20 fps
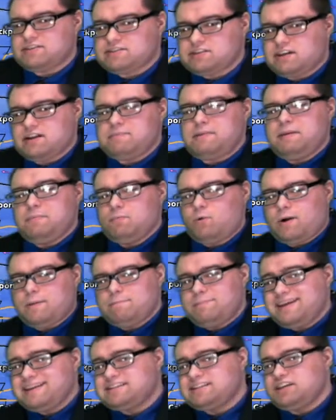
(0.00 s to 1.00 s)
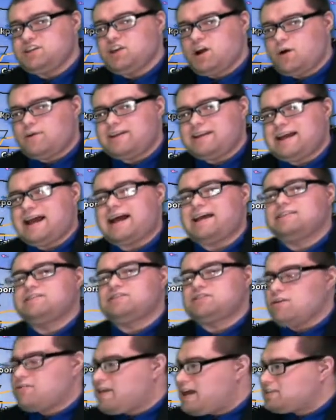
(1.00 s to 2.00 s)
going to be more mixing going on,
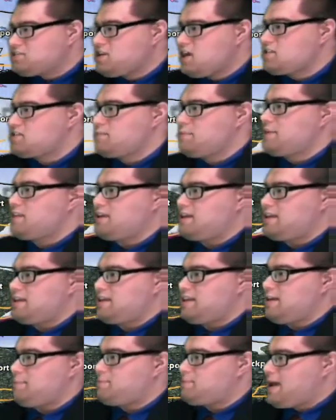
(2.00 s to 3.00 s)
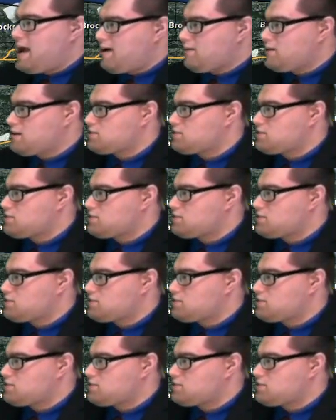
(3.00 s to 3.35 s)
so that's ultimately going to keep down our